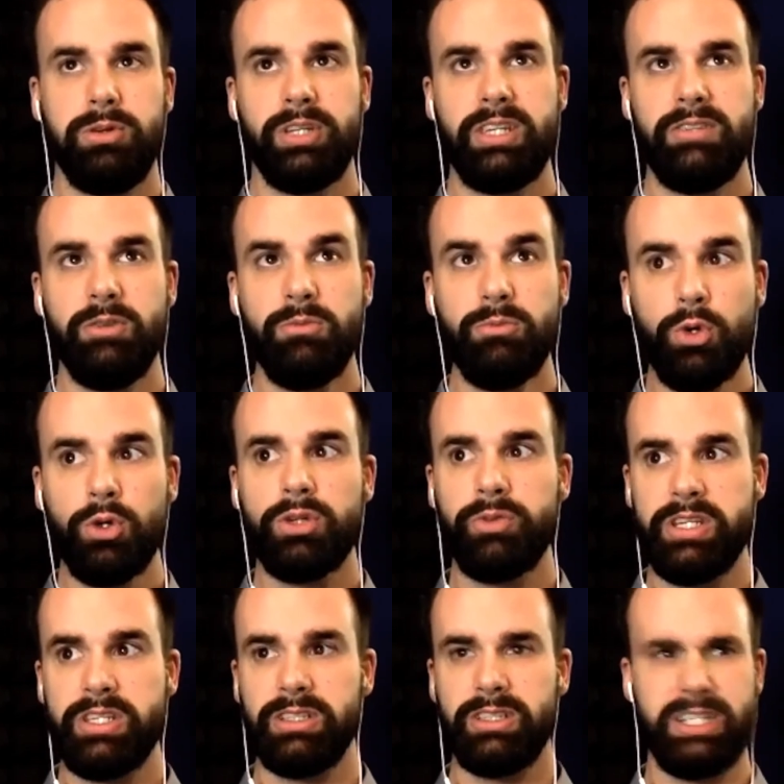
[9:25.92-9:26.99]
even more
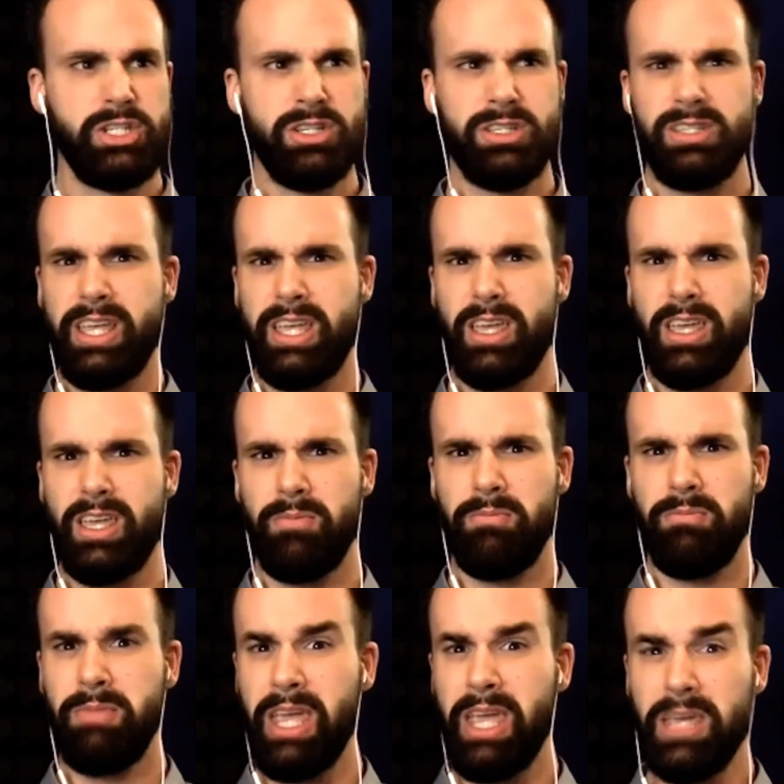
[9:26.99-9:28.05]
recently, just like
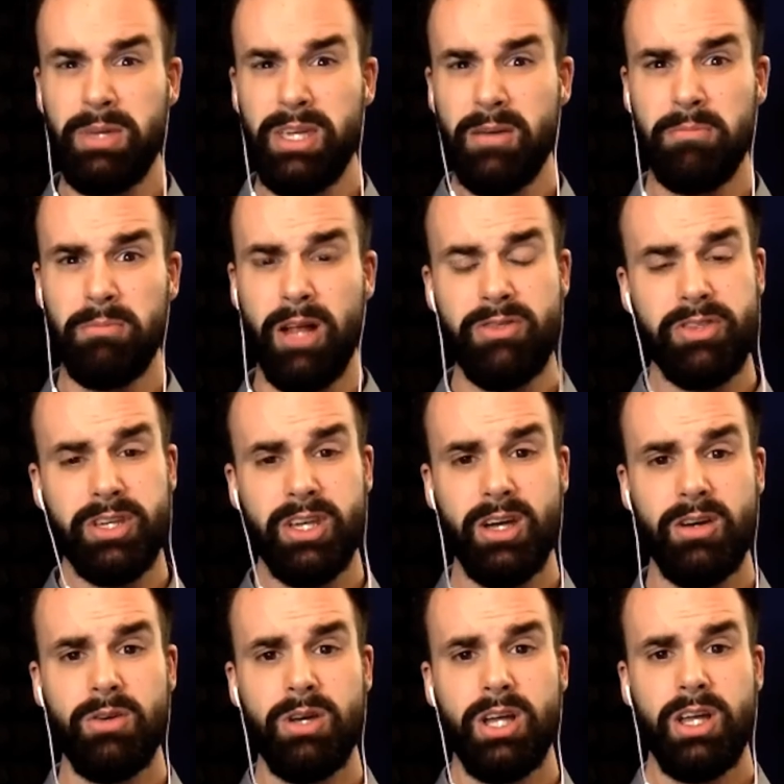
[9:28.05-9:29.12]
maybe a month
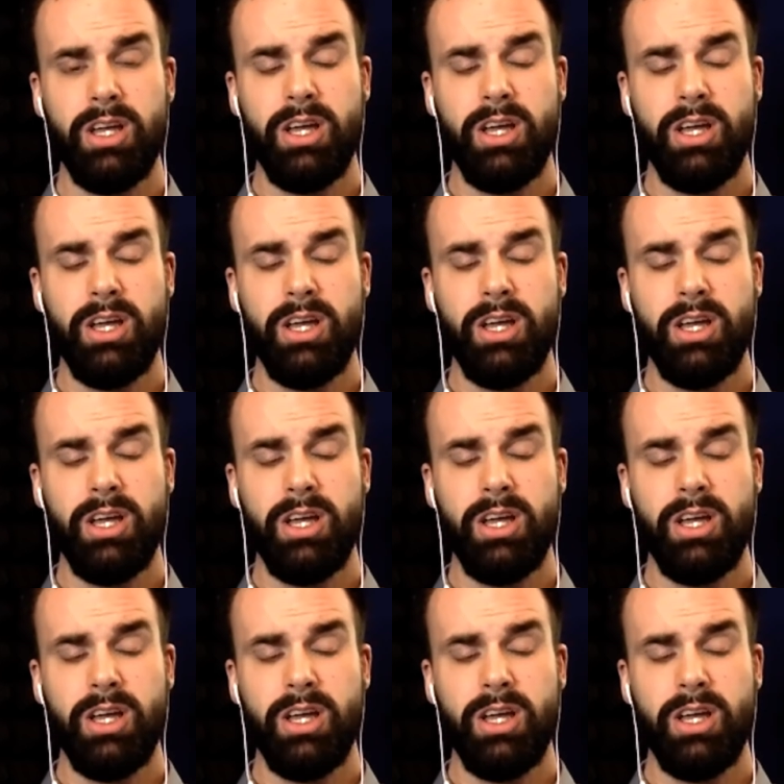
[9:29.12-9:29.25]
ago,